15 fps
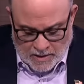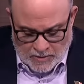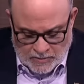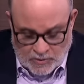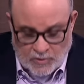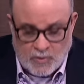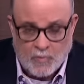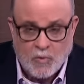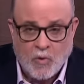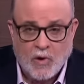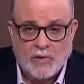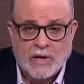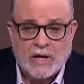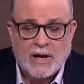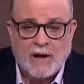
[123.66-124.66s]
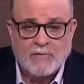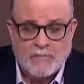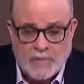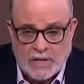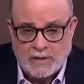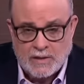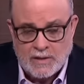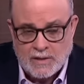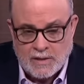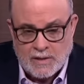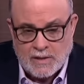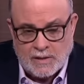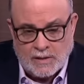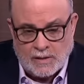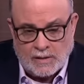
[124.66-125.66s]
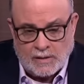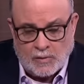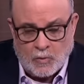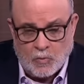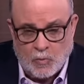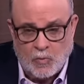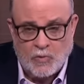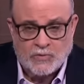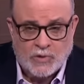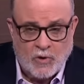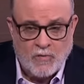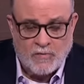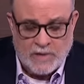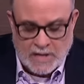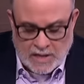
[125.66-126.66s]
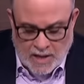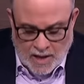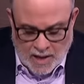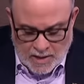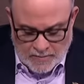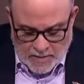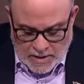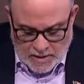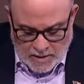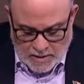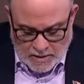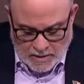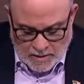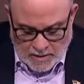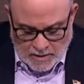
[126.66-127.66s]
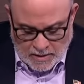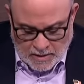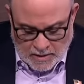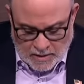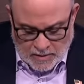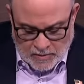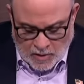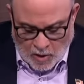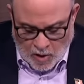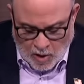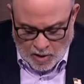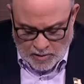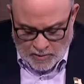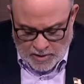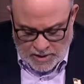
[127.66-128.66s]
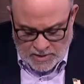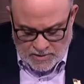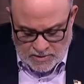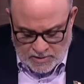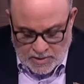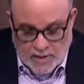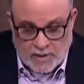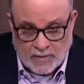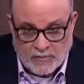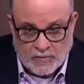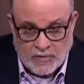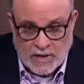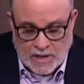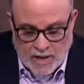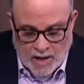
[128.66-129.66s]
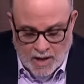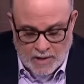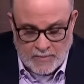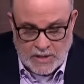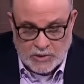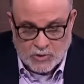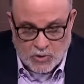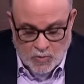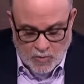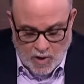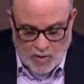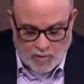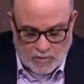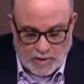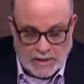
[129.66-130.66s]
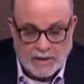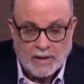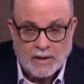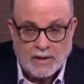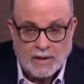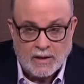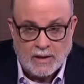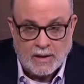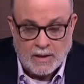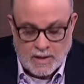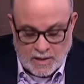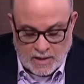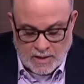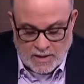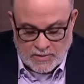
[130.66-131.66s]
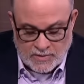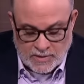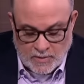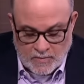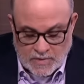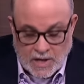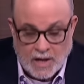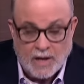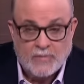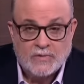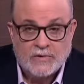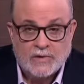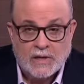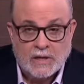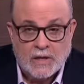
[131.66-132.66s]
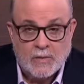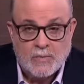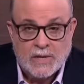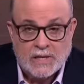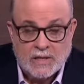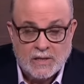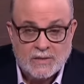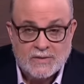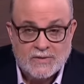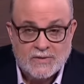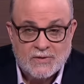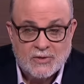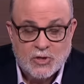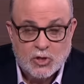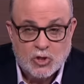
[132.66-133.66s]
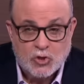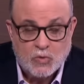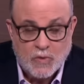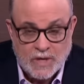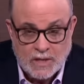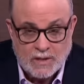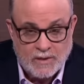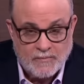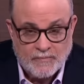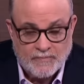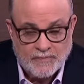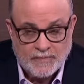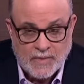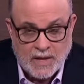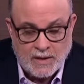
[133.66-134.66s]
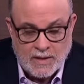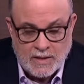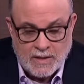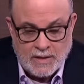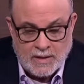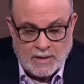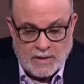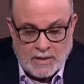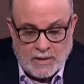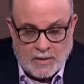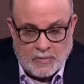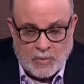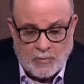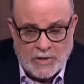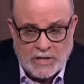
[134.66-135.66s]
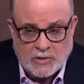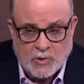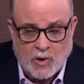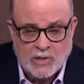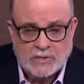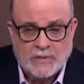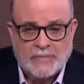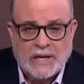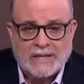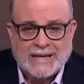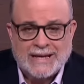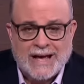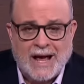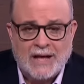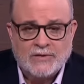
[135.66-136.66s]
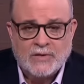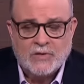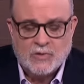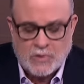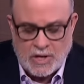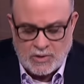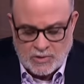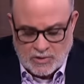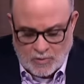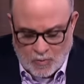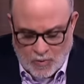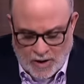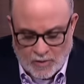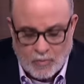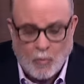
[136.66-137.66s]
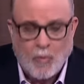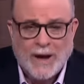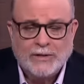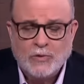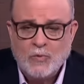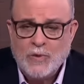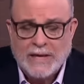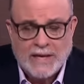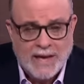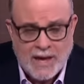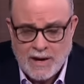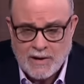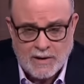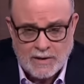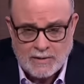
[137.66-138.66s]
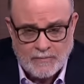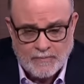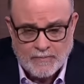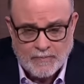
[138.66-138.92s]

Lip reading: So the more the government rules over the economy, the harder it is for the economy to grow. And sometimes it begins to shrink. But when he talks about the concentration of wealth, why do we care?